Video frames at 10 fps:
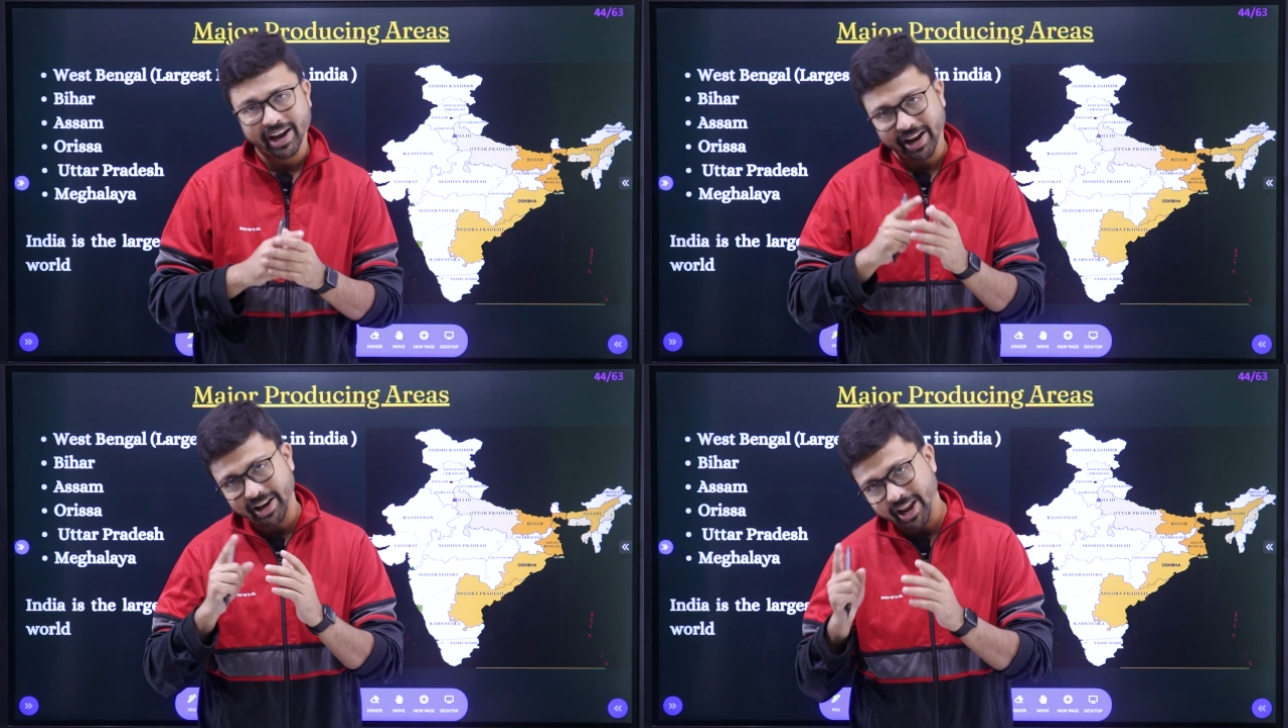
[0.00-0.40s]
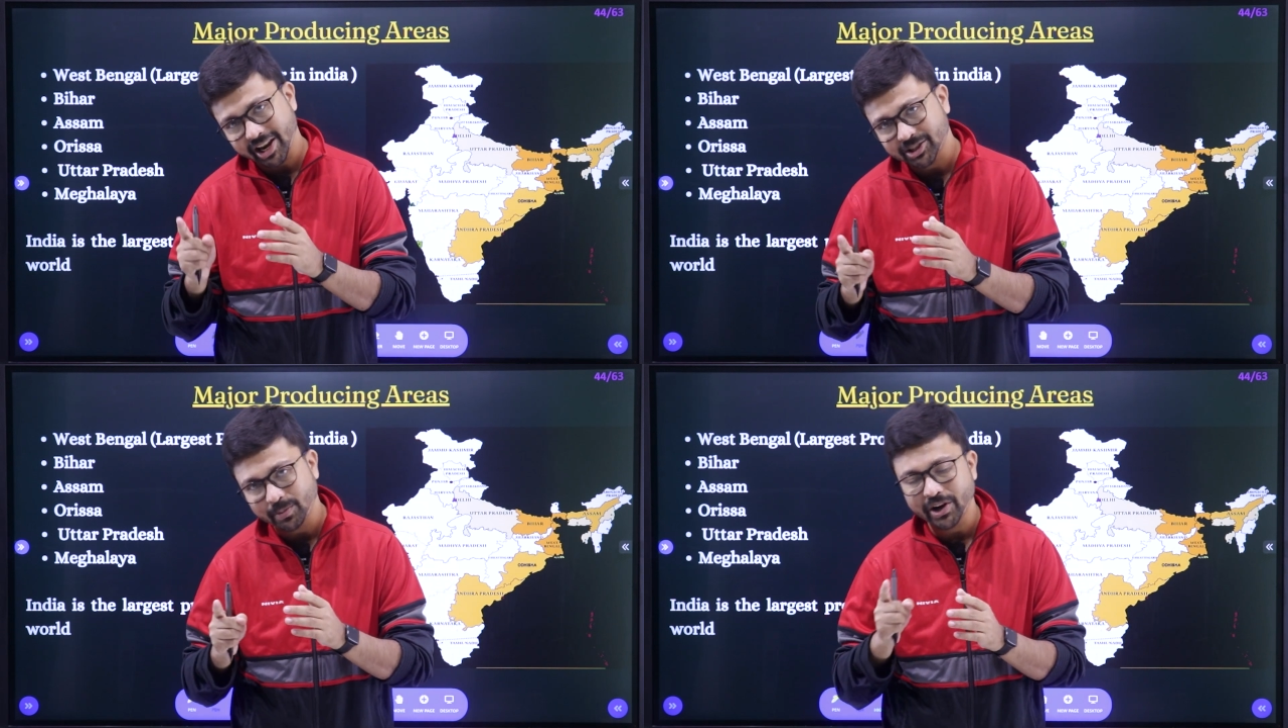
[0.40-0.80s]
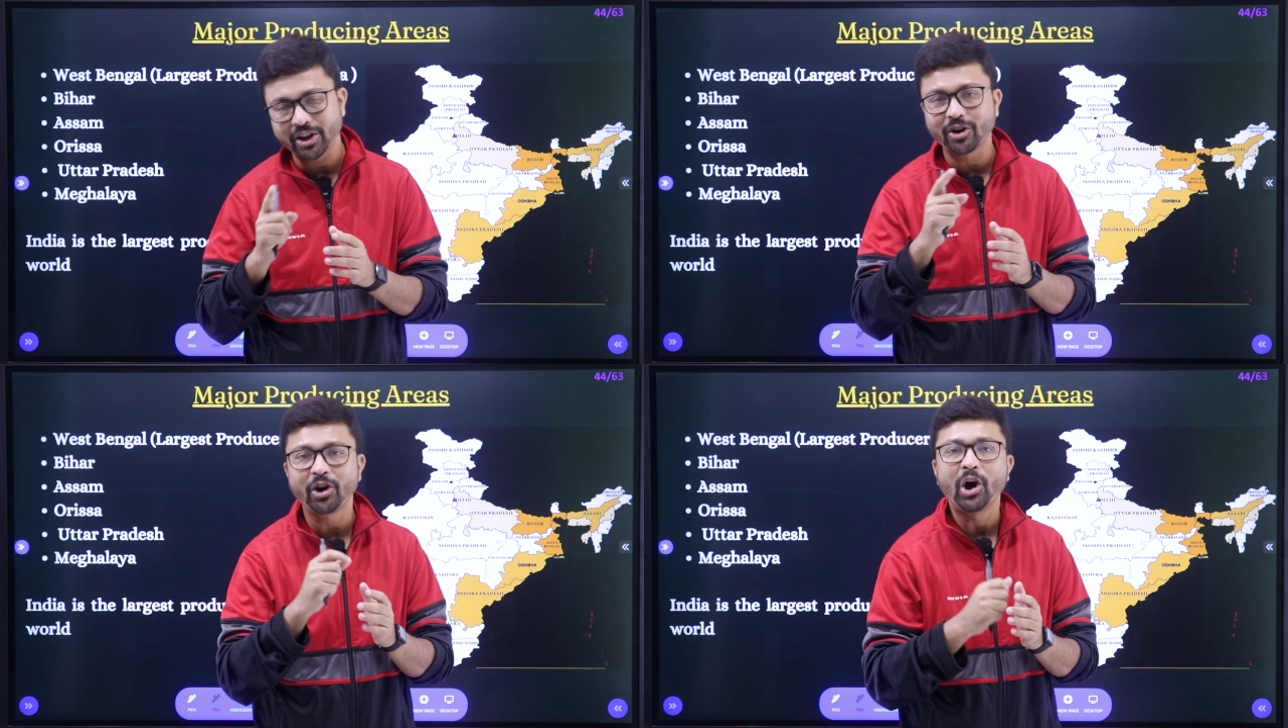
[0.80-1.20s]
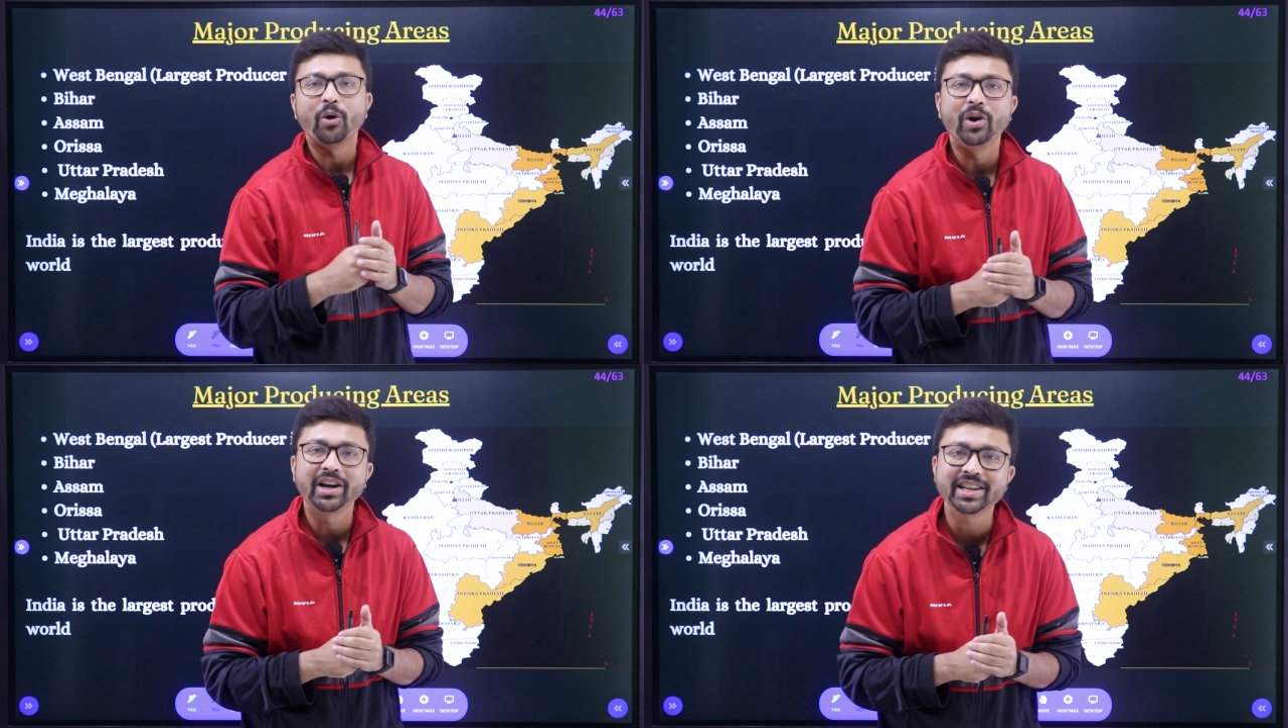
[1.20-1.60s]
In next video,
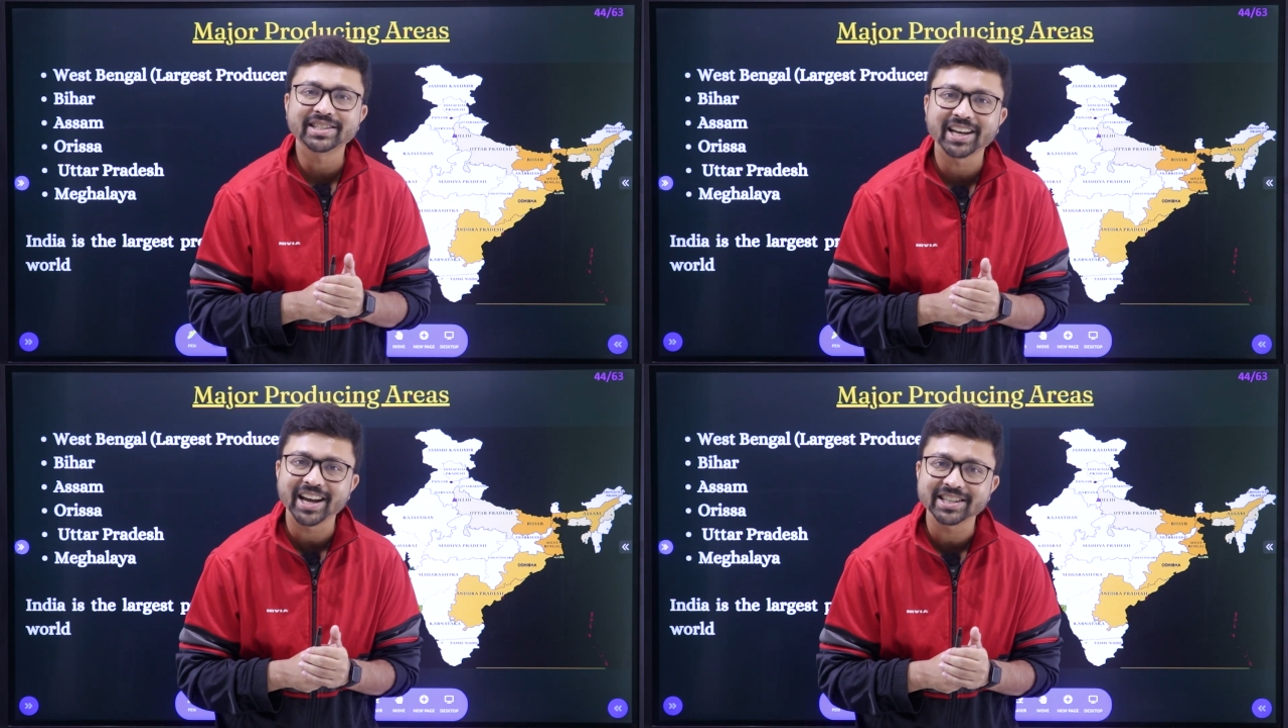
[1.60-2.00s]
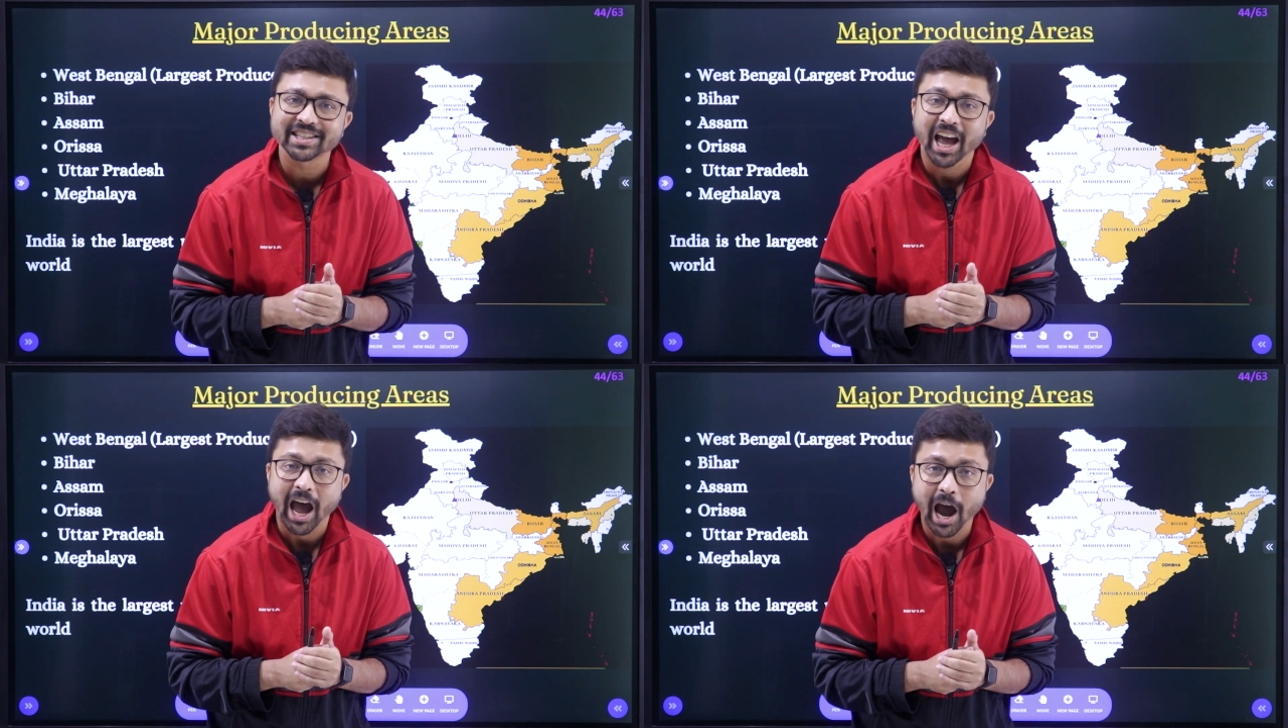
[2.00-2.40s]
we will discuss